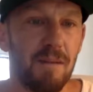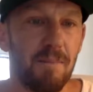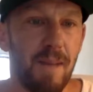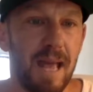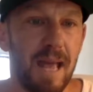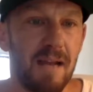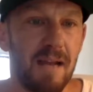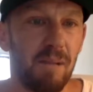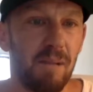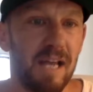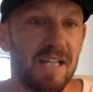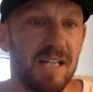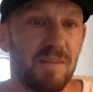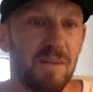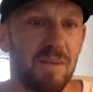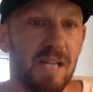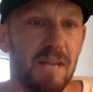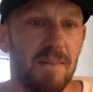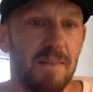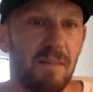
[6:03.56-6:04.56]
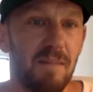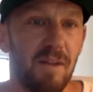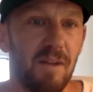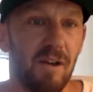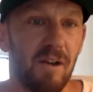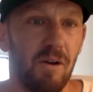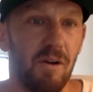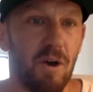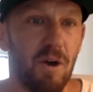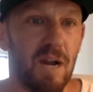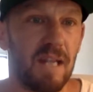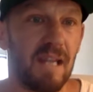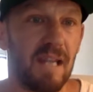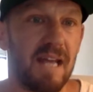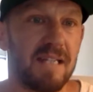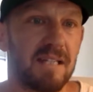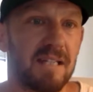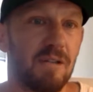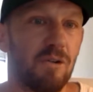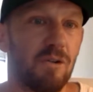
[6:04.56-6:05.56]
that Mann plays with keeps him on the court
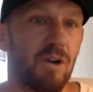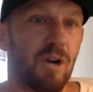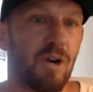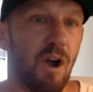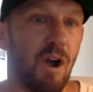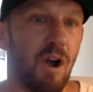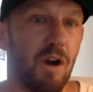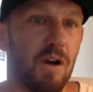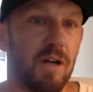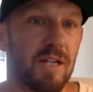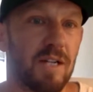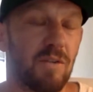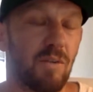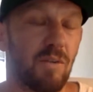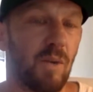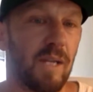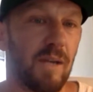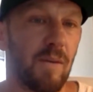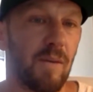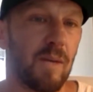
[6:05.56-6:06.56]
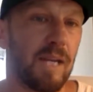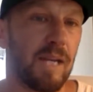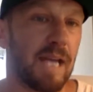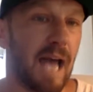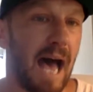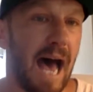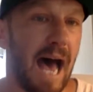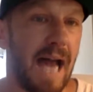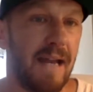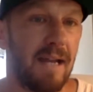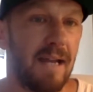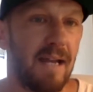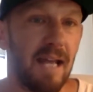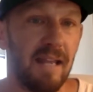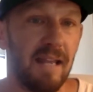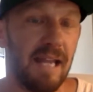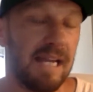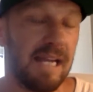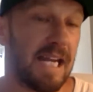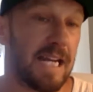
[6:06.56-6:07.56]
unless Luke Kennard gets really really hot
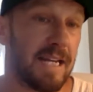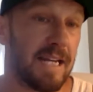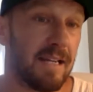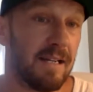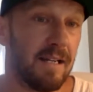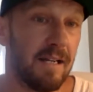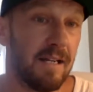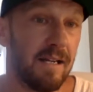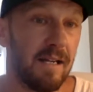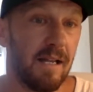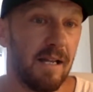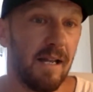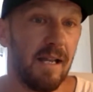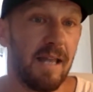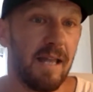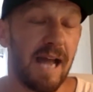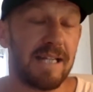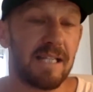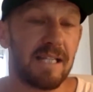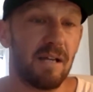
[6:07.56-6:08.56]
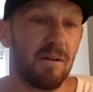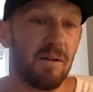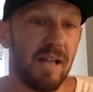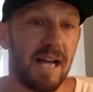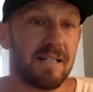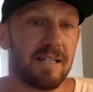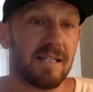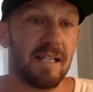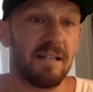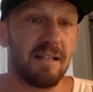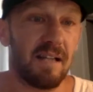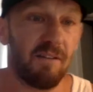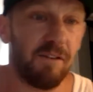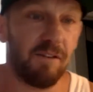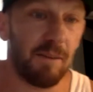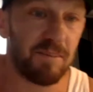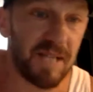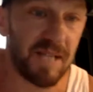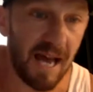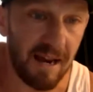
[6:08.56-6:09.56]
and they need it. That's the that's the, the
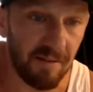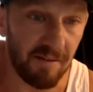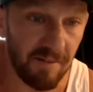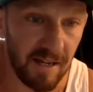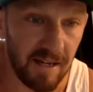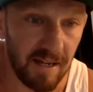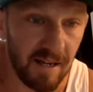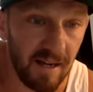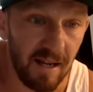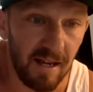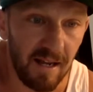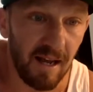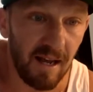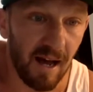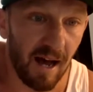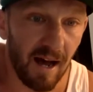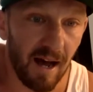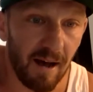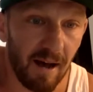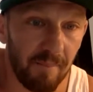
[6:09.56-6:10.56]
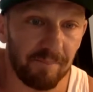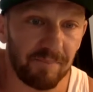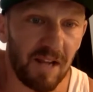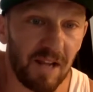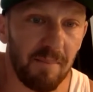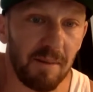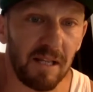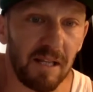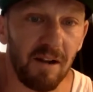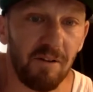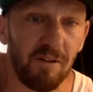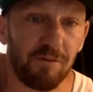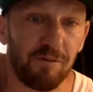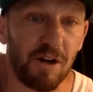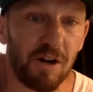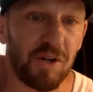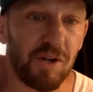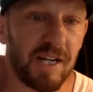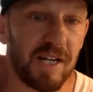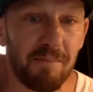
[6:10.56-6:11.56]
flip side of it. Um, I'm a little
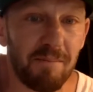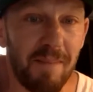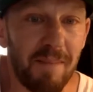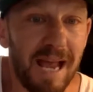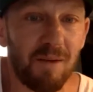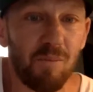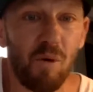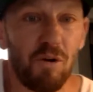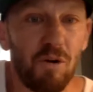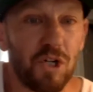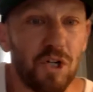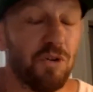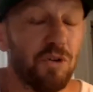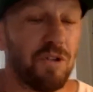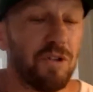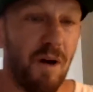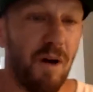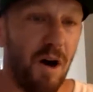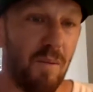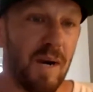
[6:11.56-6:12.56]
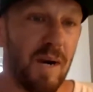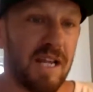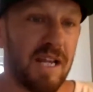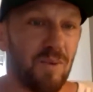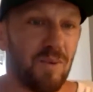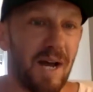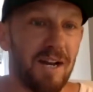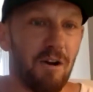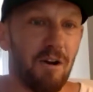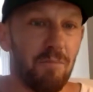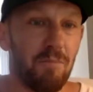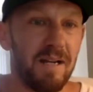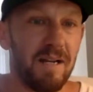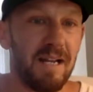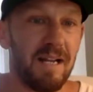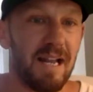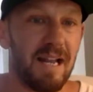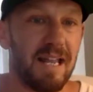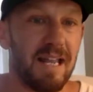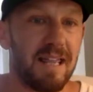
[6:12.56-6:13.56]
frustrated that Mann won't shoot the ball when he's wide open,
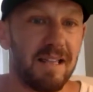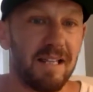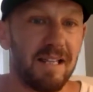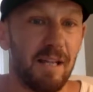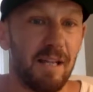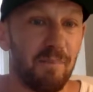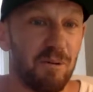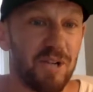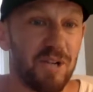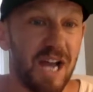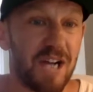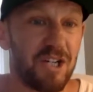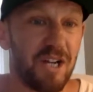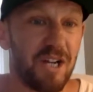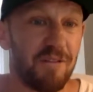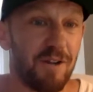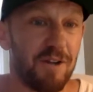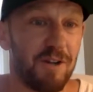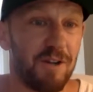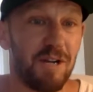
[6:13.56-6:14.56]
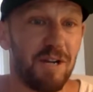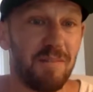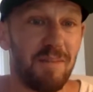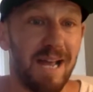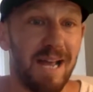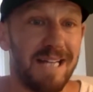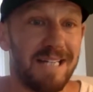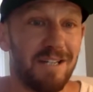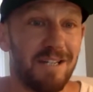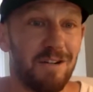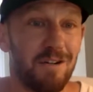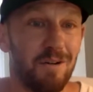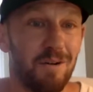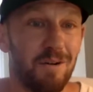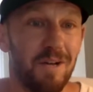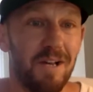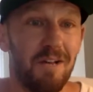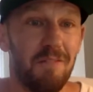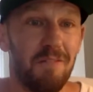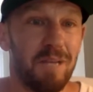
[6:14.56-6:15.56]
and I think the Clippers actually get frustrated by it too
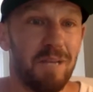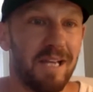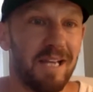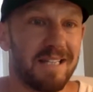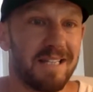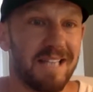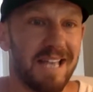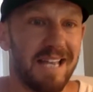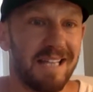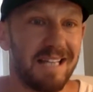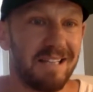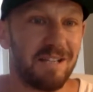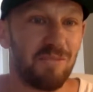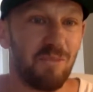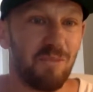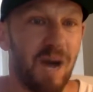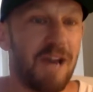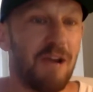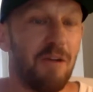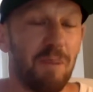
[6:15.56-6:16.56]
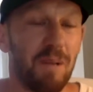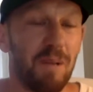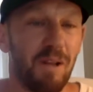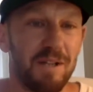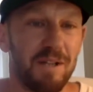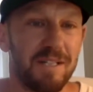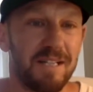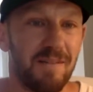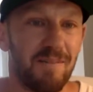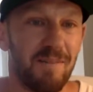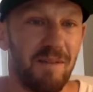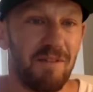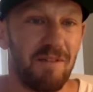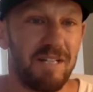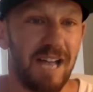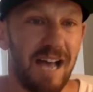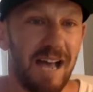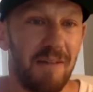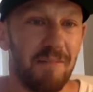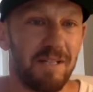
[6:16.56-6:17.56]
because they get these wide open looks to him every
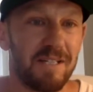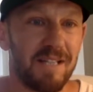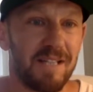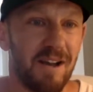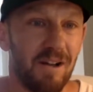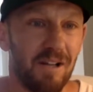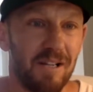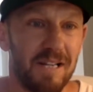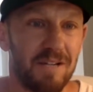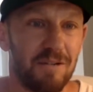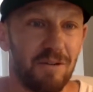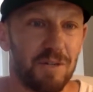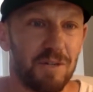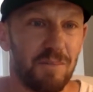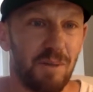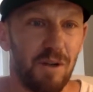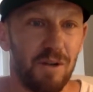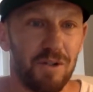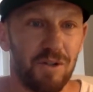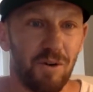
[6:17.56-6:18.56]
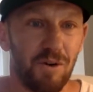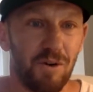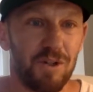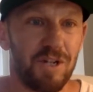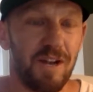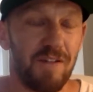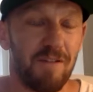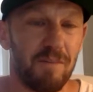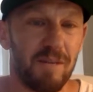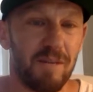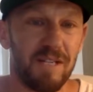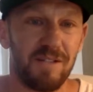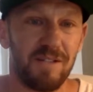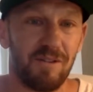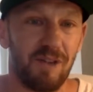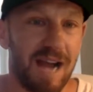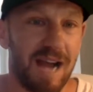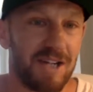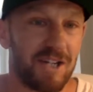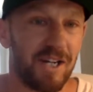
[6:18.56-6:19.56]
time because they all lean towards Paul George and everybody's
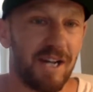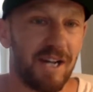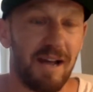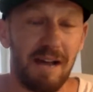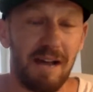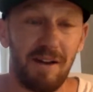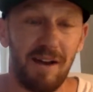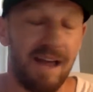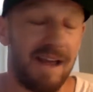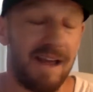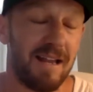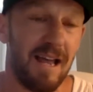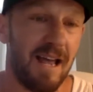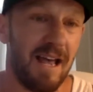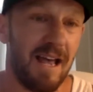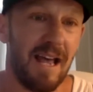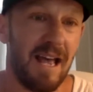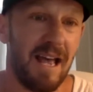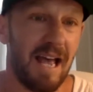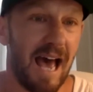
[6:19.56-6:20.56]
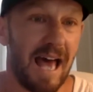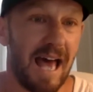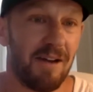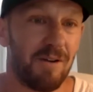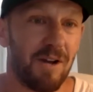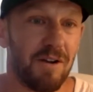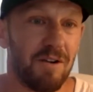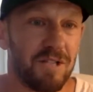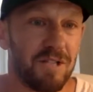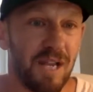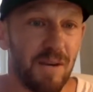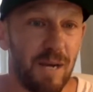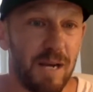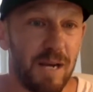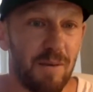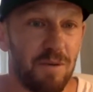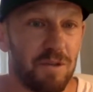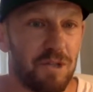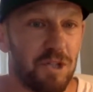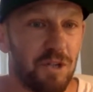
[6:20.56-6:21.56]
crashing out. I, I don't understand why
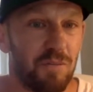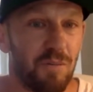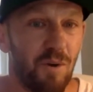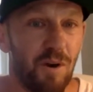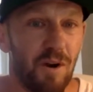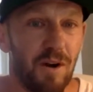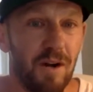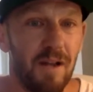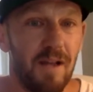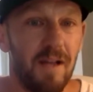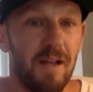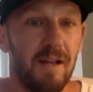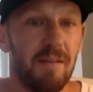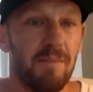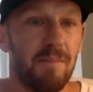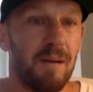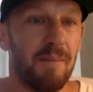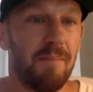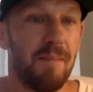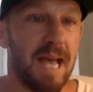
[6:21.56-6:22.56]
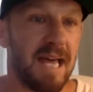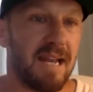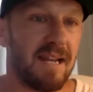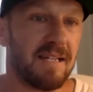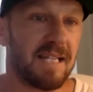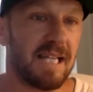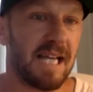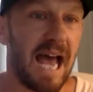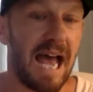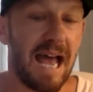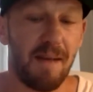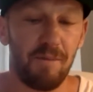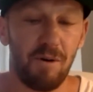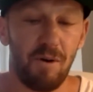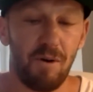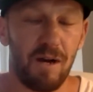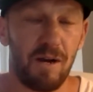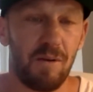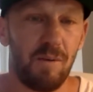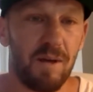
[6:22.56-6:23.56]
he won't shoot more, but Mann is the guy I'm
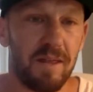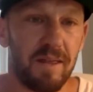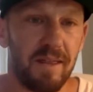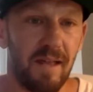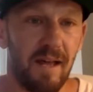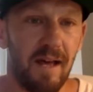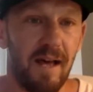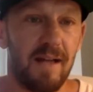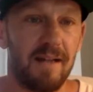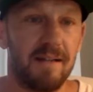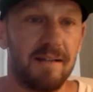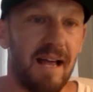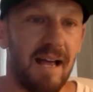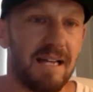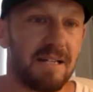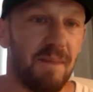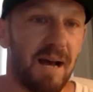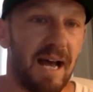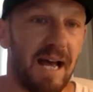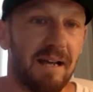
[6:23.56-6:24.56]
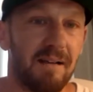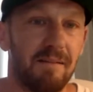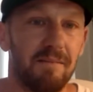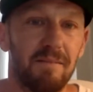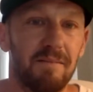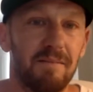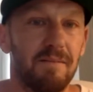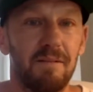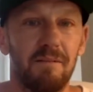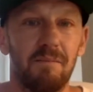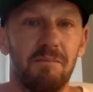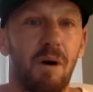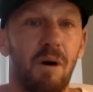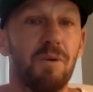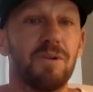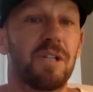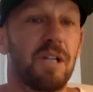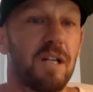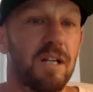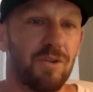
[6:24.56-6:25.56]
going with uh, as my
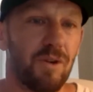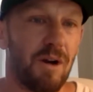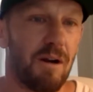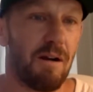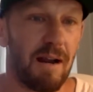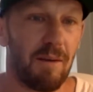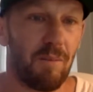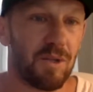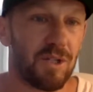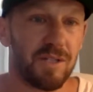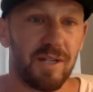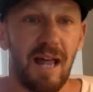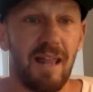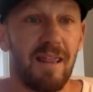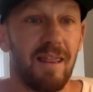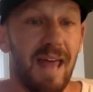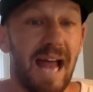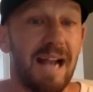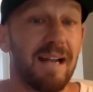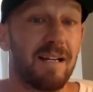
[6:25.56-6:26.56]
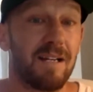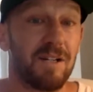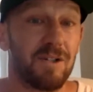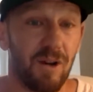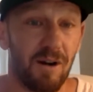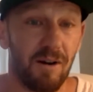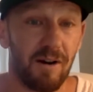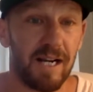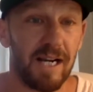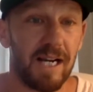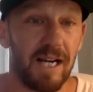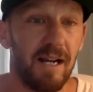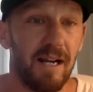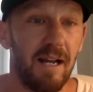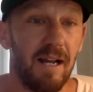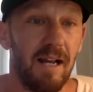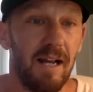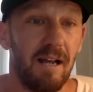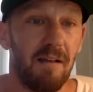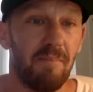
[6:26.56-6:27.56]
most contrarian, which is not that contrarian.
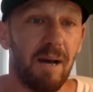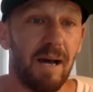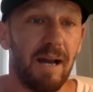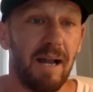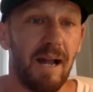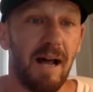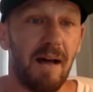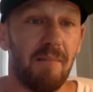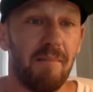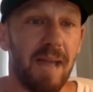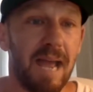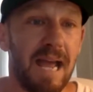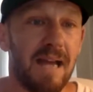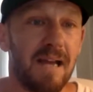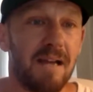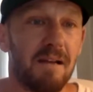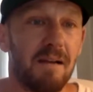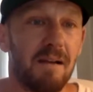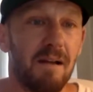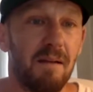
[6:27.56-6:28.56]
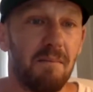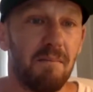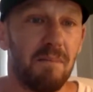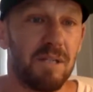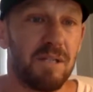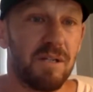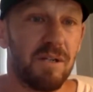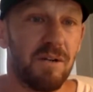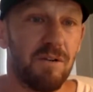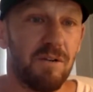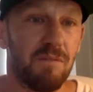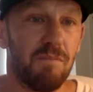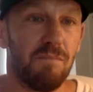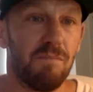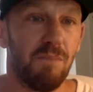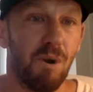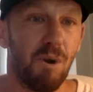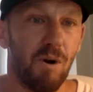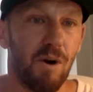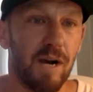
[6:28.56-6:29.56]
But uh, Mann, Batum,
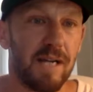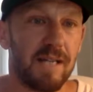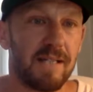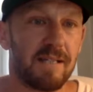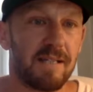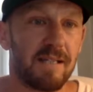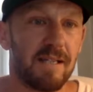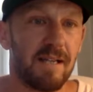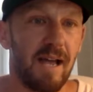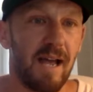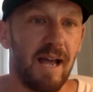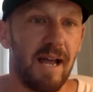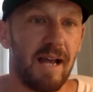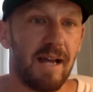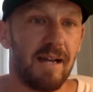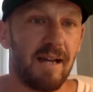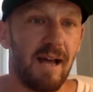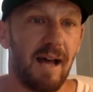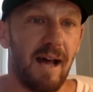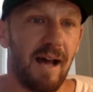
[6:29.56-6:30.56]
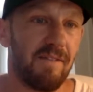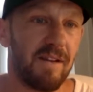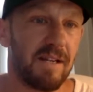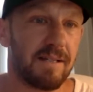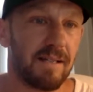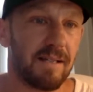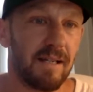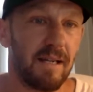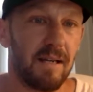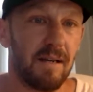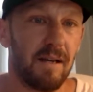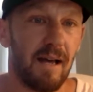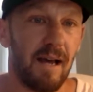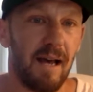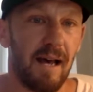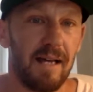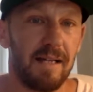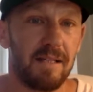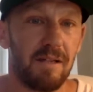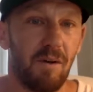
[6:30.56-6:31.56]
Morris, and obviously
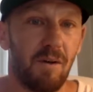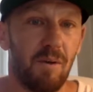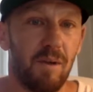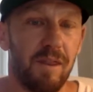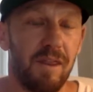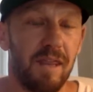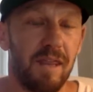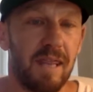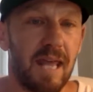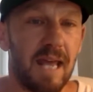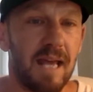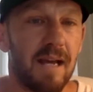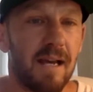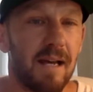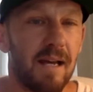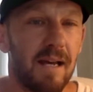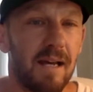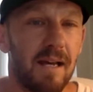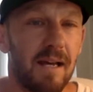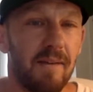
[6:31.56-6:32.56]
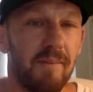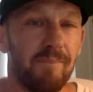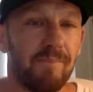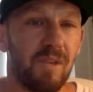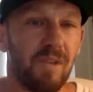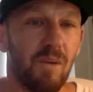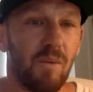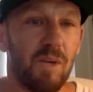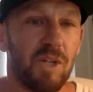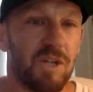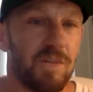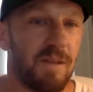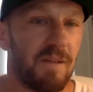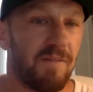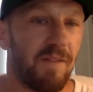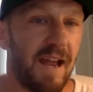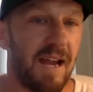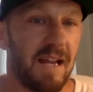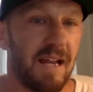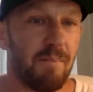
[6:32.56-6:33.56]
I don't think we should be
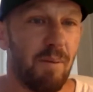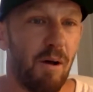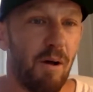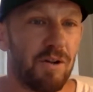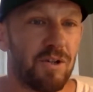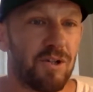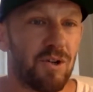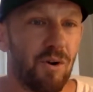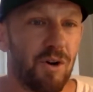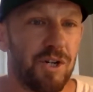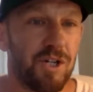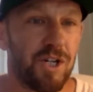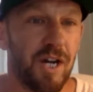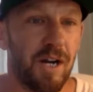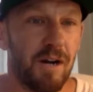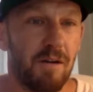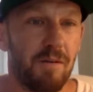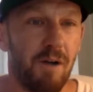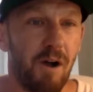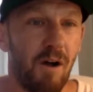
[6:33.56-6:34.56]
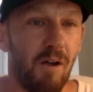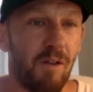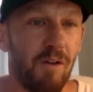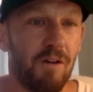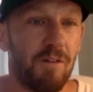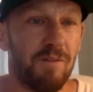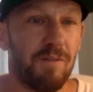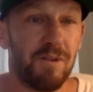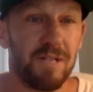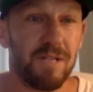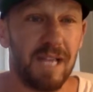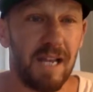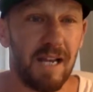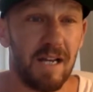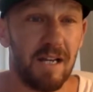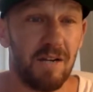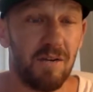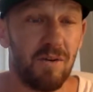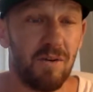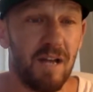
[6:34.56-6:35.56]
fading Paul George here. Although if you
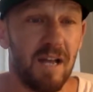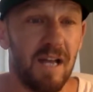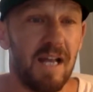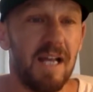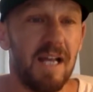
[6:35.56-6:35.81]
did, you